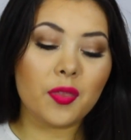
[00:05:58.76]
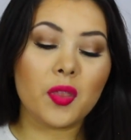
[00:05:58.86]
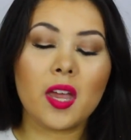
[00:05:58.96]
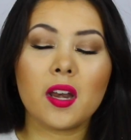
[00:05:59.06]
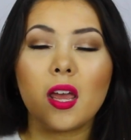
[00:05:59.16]
and
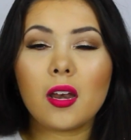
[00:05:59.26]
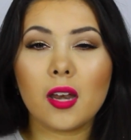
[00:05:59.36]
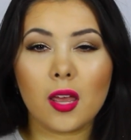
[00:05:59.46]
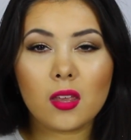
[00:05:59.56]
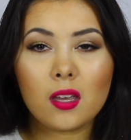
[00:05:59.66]
then
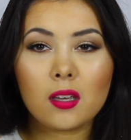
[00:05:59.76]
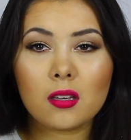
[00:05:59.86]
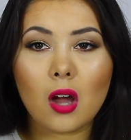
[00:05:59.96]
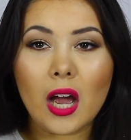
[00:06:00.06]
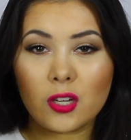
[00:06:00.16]

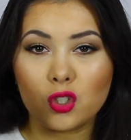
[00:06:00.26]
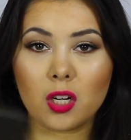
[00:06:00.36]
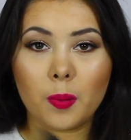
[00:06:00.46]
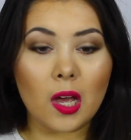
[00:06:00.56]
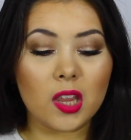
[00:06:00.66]
another
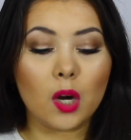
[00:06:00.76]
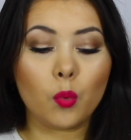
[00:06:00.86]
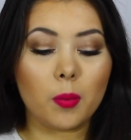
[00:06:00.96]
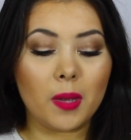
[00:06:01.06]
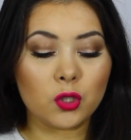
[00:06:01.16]
eyeshadow palette that I
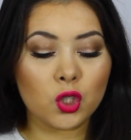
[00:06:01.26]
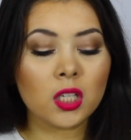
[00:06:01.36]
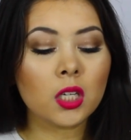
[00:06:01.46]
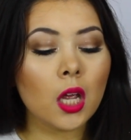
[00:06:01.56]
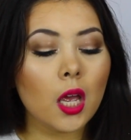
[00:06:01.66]
want to
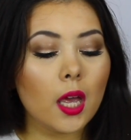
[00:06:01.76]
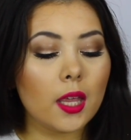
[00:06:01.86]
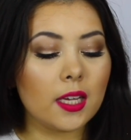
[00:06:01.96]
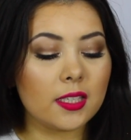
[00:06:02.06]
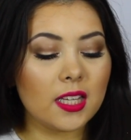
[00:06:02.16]
mention
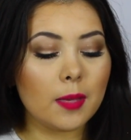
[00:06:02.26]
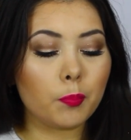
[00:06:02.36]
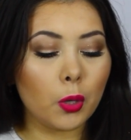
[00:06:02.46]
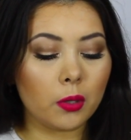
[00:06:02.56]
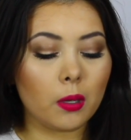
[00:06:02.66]
is the
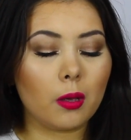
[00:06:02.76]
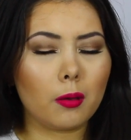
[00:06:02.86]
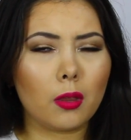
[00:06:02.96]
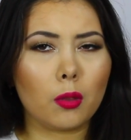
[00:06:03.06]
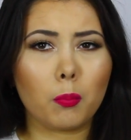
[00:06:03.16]
Bo
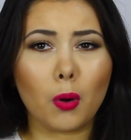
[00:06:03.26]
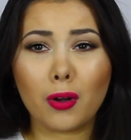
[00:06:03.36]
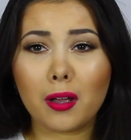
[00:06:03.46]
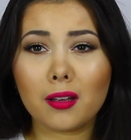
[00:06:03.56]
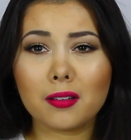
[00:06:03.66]
the
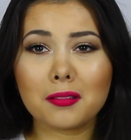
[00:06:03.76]
Bokka.